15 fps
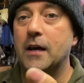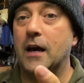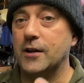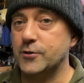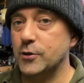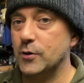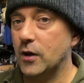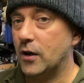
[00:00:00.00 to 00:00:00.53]
I
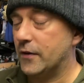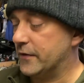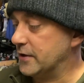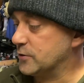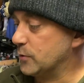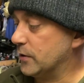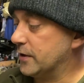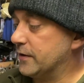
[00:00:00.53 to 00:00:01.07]
do like this
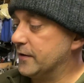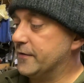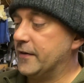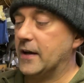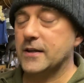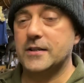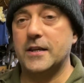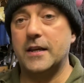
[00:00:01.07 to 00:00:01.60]
one in the
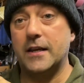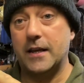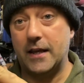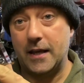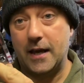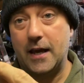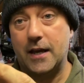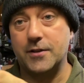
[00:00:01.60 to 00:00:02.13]
fact it
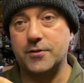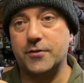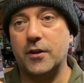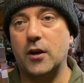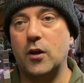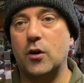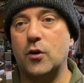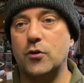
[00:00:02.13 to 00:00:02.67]
has the
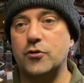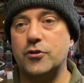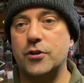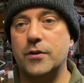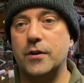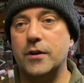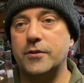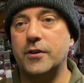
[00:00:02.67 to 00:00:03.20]
large
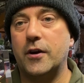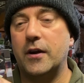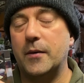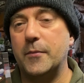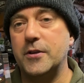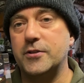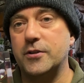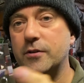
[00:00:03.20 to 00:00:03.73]

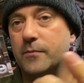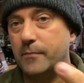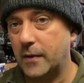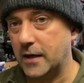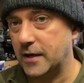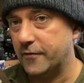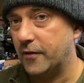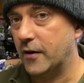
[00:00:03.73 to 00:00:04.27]
diameter
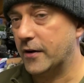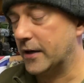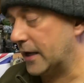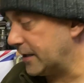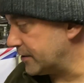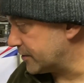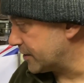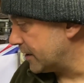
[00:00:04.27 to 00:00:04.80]
magnifying
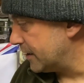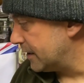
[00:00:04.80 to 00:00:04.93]
lens